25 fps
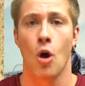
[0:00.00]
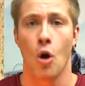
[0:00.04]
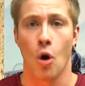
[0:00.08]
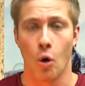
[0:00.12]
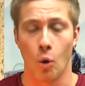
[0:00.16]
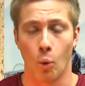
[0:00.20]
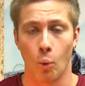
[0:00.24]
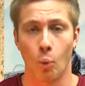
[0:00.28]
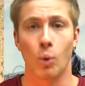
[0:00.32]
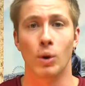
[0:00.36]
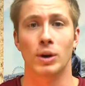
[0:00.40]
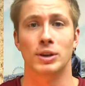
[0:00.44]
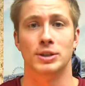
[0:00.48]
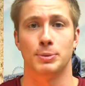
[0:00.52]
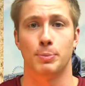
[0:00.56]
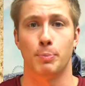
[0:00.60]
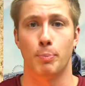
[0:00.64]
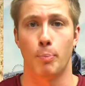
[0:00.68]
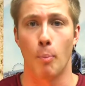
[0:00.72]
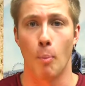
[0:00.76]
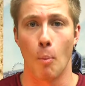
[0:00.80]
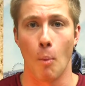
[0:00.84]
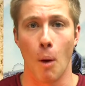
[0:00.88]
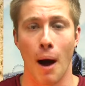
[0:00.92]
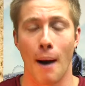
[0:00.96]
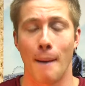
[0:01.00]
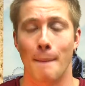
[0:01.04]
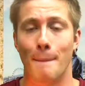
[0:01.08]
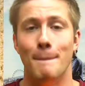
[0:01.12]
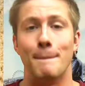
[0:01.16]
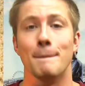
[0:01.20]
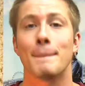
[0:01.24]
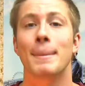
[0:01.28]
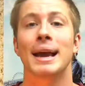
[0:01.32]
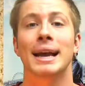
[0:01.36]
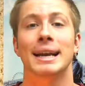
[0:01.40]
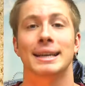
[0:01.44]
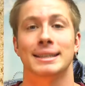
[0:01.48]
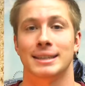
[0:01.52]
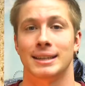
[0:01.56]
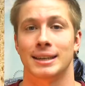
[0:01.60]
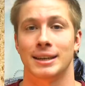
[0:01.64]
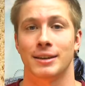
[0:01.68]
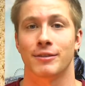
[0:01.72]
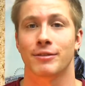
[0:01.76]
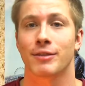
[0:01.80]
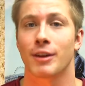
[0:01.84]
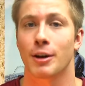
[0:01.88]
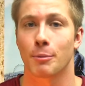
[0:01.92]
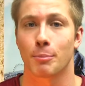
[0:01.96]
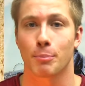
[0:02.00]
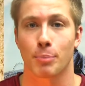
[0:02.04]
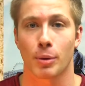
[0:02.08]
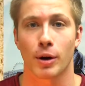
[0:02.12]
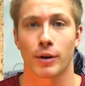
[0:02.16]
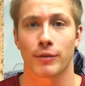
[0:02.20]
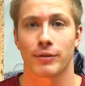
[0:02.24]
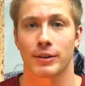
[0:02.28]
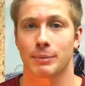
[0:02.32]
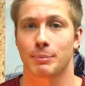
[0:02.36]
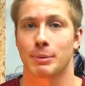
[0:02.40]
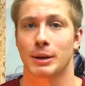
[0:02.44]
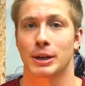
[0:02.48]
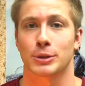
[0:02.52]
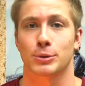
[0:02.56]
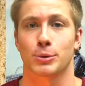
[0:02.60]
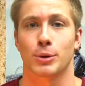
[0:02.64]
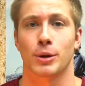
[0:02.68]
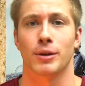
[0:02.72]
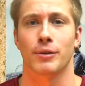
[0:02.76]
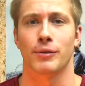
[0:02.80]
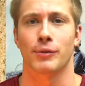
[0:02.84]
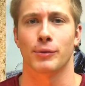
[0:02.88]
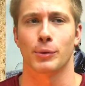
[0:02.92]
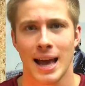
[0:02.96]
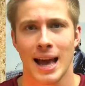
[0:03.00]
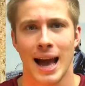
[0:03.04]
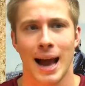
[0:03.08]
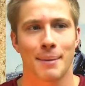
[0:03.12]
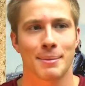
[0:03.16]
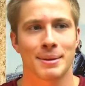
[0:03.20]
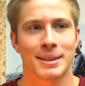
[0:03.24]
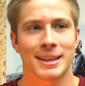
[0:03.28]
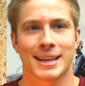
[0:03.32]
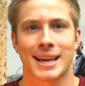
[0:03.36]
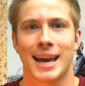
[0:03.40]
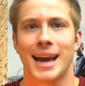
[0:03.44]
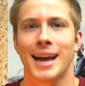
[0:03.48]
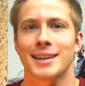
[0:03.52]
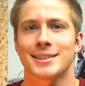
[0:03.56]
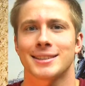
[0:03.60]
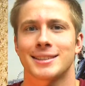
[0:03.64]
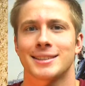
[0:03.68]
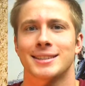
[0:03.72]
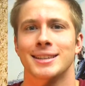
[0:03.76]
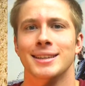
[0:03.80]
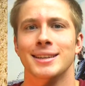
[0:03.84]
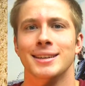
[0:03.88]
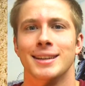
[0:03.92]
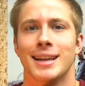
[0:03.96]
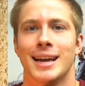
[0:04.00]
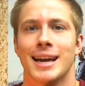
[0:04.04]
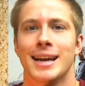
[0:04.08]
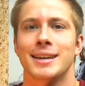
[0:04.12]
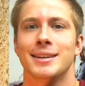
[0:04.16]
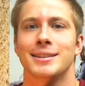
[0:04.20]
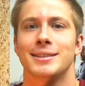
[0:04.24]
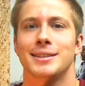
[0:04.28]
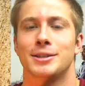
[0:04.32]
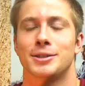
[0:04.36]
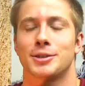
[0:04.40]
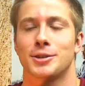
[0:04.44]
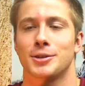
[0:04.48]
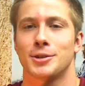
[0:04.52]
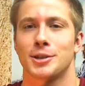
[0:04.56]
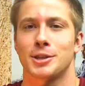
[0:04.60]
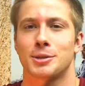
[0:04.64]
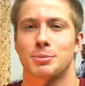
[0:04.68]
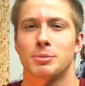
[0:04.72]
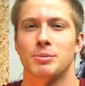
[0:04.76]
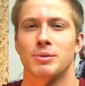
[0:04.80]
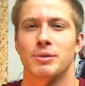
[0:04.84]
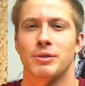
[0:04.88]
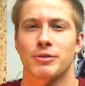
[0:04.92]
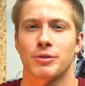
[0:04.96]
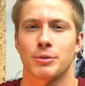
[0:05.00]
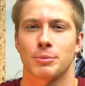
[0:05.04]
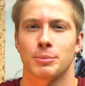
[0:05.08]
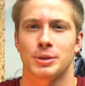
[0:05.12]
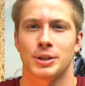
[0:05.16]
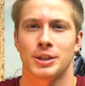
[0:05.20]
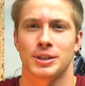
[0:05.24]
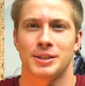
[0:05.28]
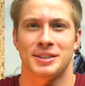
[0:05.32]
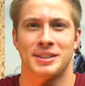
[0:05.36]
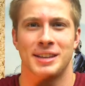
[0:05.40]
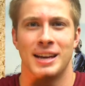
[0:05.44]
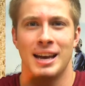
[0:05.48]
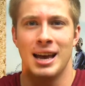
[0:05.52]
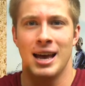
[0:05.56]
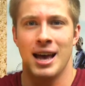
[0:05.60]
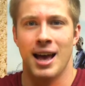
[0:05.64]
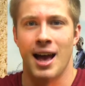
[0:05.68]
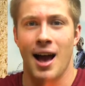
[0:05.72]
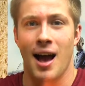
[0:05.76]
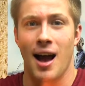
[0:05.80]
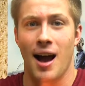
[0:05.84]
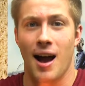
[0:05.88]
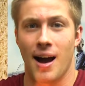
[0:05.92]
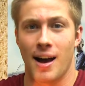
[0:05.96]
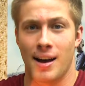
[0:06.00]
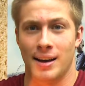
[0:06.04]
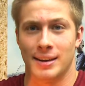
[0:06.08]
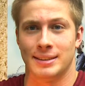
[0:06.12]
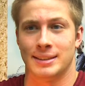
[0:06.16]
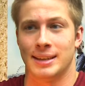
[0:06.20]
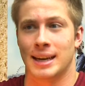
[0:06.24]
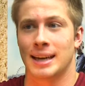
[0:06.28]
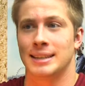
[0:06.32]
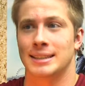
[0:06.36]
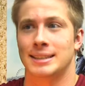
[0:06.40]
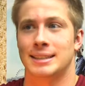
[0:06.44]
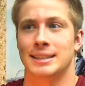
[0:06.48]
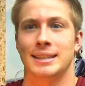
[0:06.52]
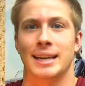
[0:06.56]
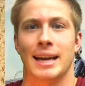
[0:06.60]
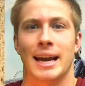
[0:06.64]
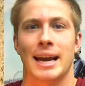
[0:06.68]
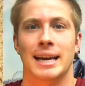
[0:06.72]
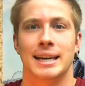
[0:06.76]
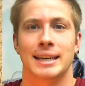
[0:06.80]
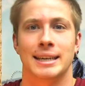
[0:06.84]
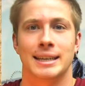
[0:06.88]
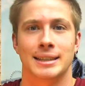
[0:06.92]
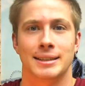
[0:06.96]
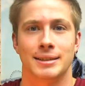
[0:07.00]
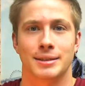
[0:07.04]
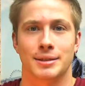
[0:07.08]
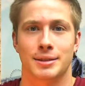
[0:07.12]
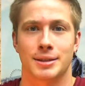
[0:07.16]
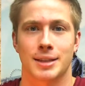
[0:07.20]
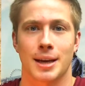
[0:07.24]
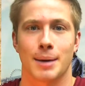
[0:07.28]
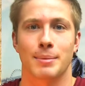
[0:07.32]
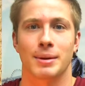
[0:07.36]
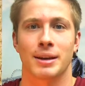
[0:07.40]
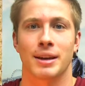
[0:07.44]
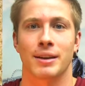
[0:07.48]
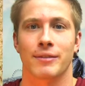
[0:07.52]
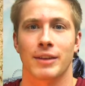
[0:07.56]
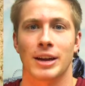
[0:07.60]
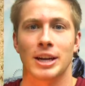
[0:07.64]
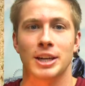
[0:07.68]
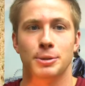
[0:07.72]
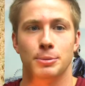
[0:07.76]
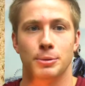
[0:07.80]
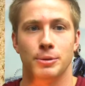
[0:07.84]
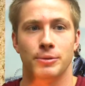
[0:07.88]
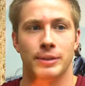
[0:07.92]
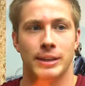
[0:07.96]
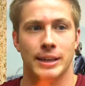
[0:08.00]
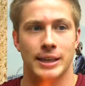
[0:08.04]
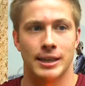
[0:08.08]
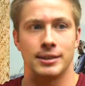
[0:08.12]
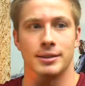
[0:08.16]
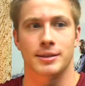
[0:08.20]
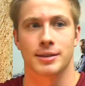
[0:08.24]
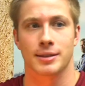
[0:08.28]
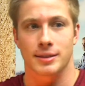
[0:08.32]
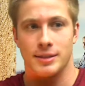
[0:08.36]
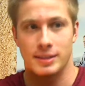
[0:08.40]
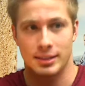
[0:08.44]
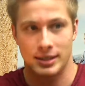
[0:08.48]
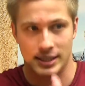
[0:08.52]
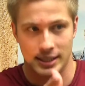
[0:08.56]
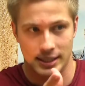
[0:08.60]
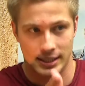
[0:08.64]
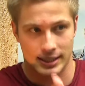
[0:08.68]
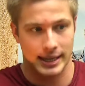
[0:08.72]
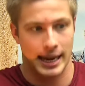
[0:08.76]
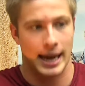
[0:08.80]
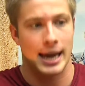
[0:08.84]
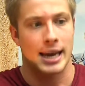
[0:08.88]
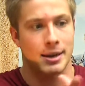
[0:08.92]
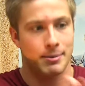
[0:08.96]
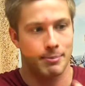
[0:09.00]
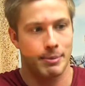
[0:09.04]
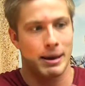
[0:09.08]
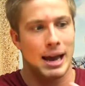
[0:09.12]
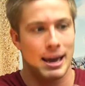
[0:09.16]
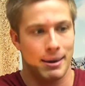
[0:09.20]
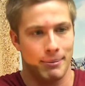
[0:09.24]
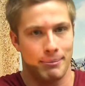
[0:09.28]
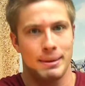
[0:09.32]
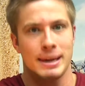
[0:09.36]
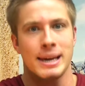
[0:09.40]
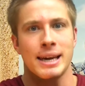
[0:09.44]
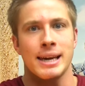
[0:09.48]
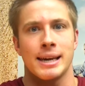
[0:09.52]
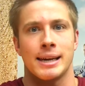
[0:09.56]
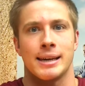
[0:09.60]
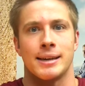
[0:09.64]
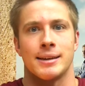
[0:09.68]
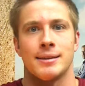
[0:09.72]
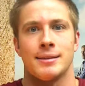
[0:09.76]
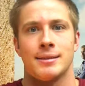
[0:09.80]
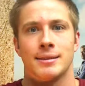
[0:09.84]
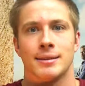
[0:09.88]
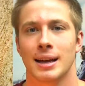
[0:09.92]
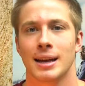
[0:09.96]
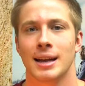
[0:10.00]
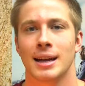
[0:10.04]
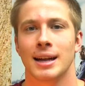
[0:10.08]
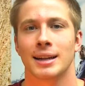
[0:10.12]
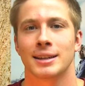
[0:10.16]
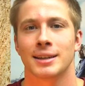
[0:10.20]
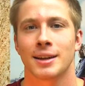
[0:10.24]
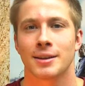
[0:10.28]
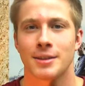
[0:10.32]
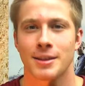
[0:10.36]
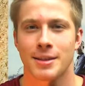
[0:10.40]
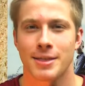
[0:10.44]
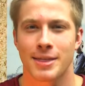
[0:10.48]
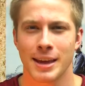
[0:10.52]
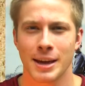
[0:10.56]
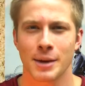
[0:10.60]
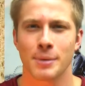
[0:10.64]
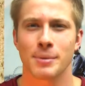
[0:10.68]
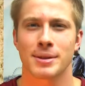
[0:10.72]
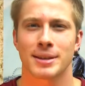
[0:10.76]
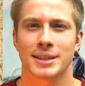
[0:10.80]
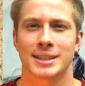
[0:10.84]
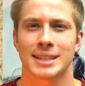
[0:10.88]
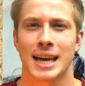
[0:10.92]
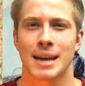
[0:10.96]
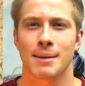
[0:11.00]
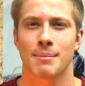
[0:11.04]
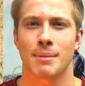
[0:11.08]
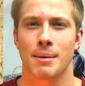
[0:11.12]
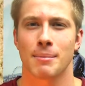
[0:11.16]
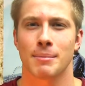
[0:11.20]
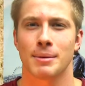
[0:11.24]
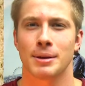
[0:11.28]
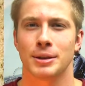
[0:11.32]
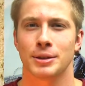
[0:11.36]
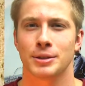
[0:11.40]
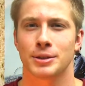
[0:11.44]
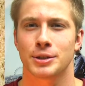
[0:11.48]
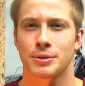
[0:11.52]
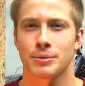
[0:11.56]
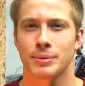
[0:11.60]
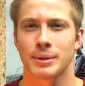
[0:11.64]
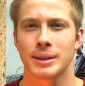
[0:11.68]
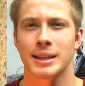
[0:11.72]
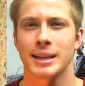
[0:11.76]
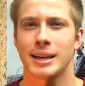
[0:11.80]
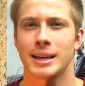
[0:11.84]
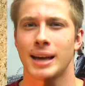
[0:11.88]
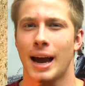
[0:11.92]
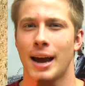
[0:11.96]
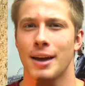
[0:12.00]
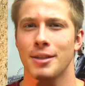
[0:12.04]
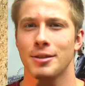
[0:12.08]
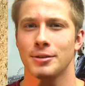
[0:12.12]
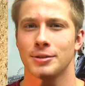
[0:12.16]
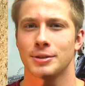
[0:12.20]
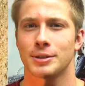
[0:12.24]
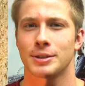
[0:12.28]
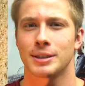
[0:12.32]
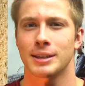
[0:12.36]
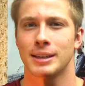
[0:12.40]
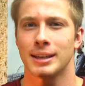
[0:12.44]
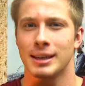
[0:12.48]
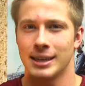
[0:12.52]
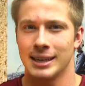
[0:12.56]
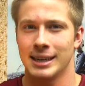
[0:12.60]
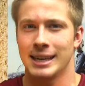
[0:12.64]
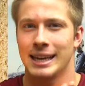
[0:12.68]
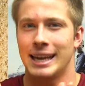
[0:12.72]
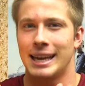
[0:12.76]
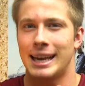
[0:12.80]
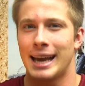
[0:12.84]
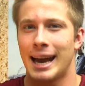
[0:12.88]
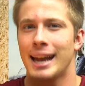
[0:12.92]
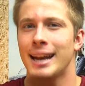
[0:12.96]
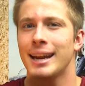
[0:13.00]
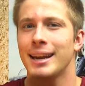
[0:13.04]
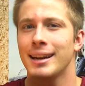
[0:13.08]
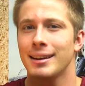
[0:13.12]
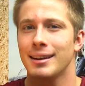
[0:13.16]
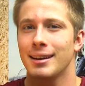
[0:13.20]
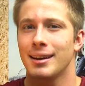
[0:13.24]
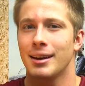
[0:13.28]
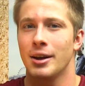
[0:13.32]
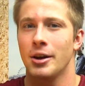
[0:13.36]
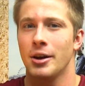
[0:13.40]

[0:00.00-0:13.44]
was amazing and found perfect picks for all of the roles. I mean, the cast single-handedly turned this movie from just a 1980s coming-of-age movie into Stand By Me. Now, the thing with Stand By Me is you're really either gonna get it